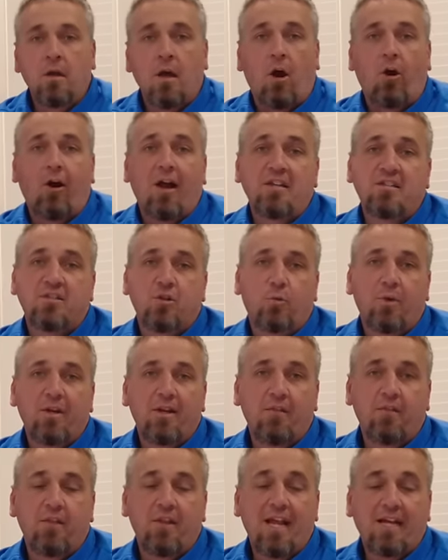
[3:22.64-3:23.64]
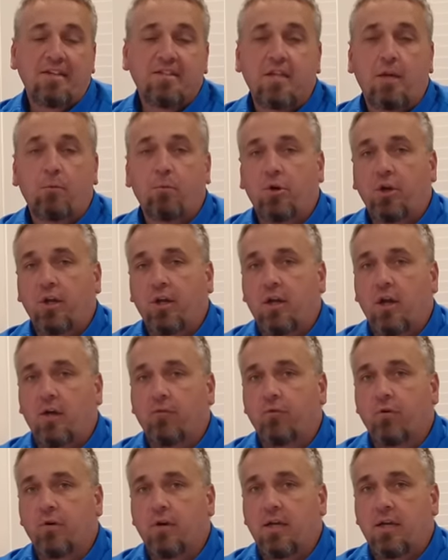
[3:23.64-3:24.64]
All right, so the next thing we're going to
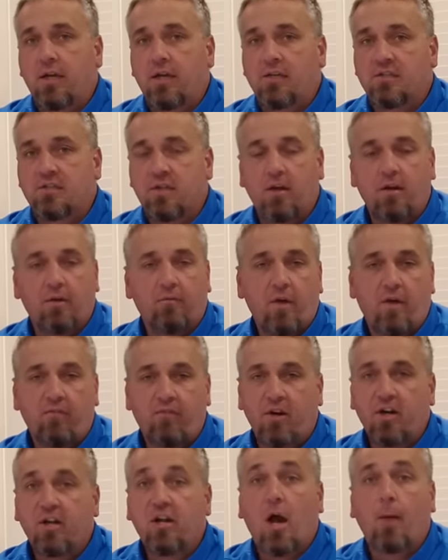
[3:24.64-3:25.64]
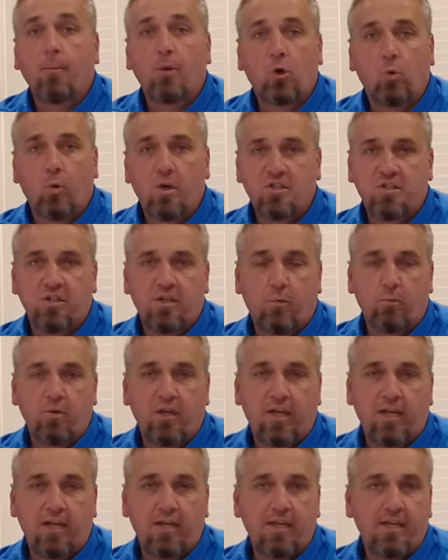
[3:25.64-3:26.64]
cover is a, a, very common question that we
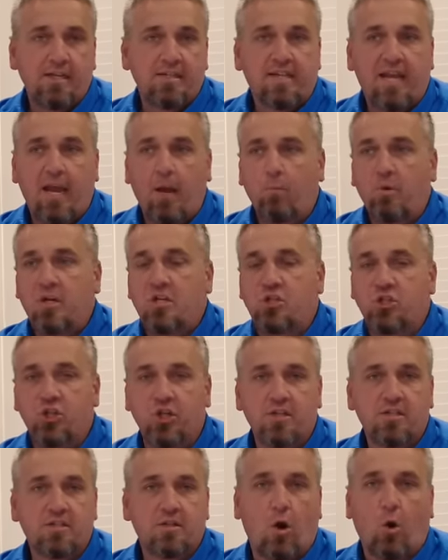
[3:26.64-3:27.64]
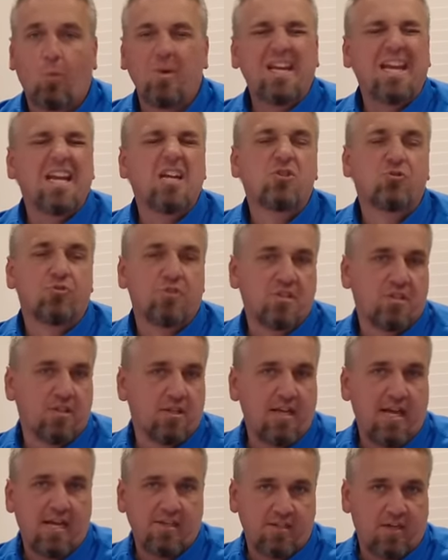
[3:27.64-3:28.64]
get is can we just, are we
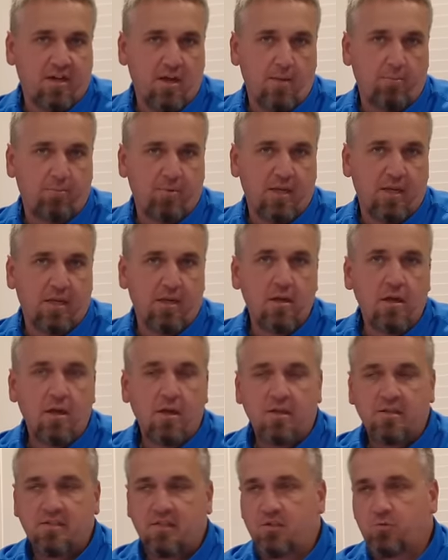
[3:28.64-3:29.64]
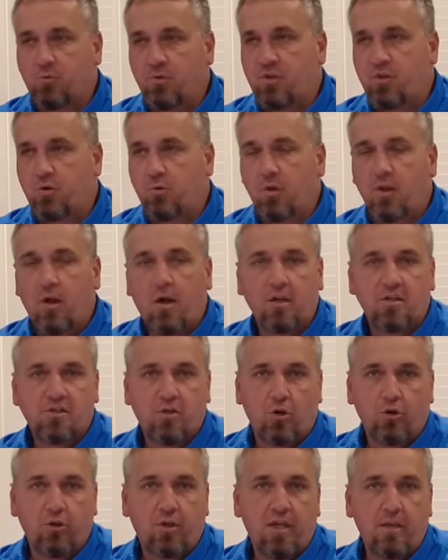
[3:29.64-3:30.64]
interested as a company, since we do a lot of
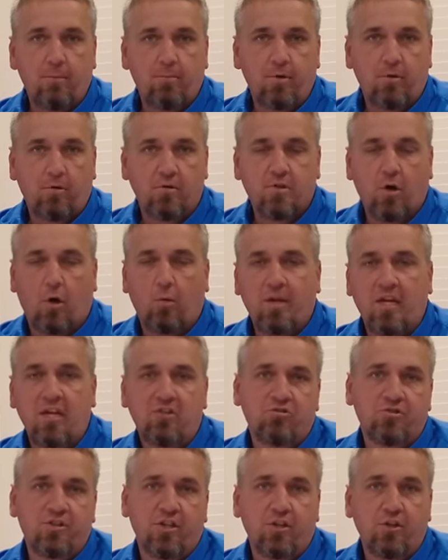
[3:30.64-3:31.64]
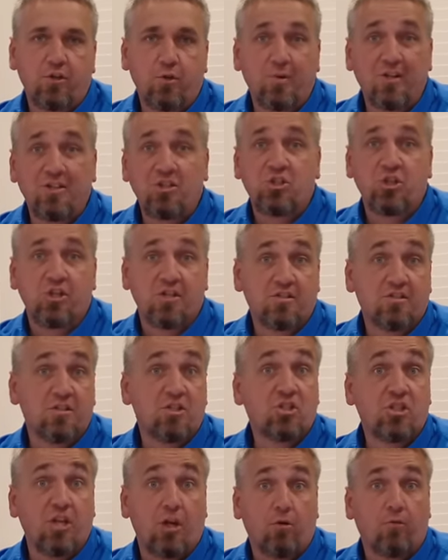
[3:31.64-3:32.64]
turnkey builds, are we interested in doing just a
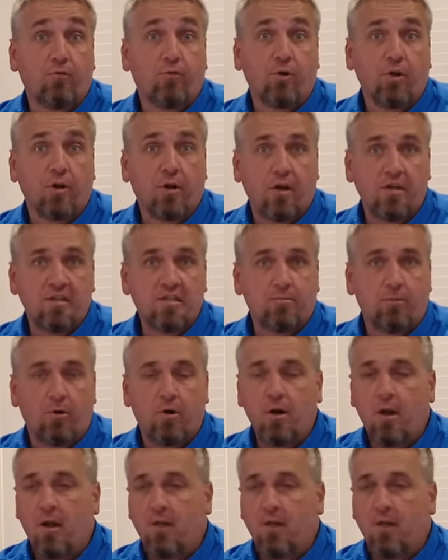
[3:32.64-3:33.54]
shell for a customer?